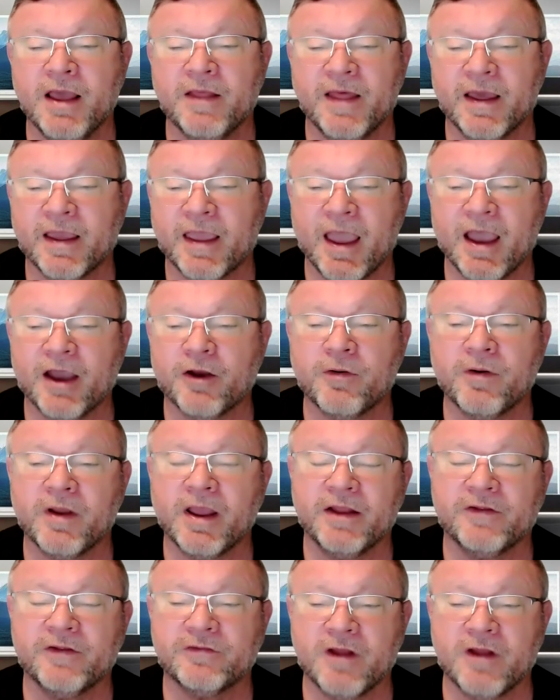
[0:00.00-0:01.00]
they can't
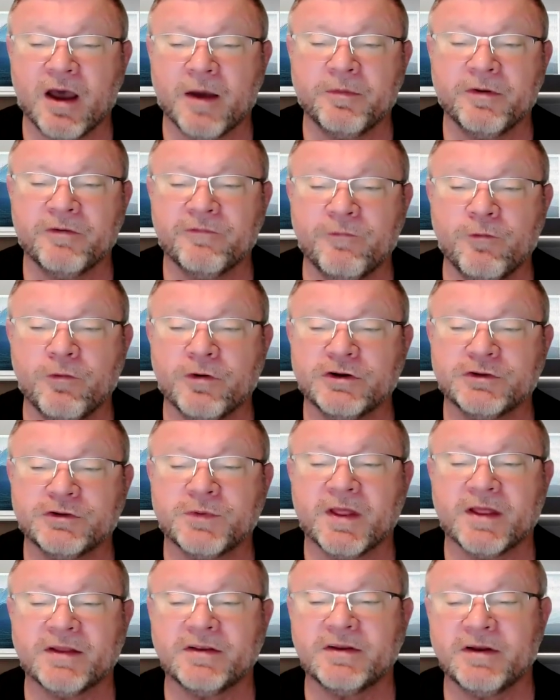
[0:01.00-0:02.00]
create stopping force
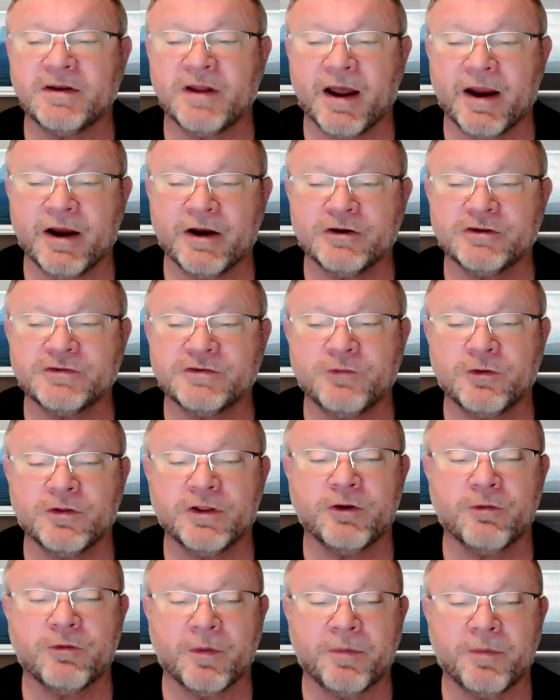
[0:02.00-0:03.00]
without the tires
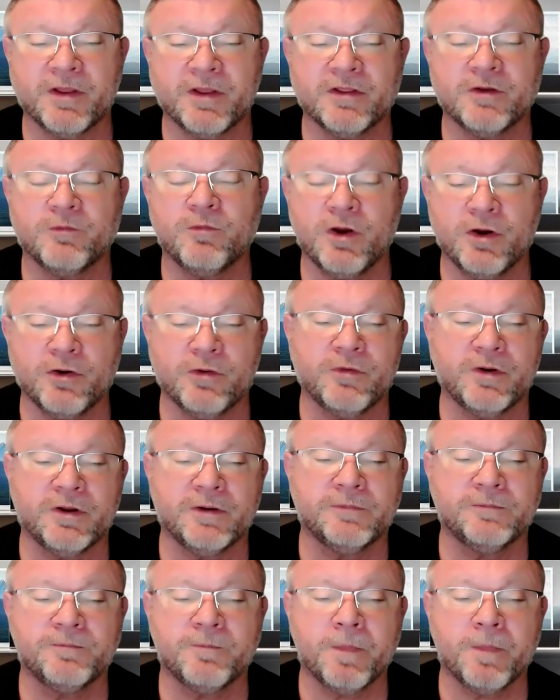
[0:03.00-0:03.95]
fully gripping the road.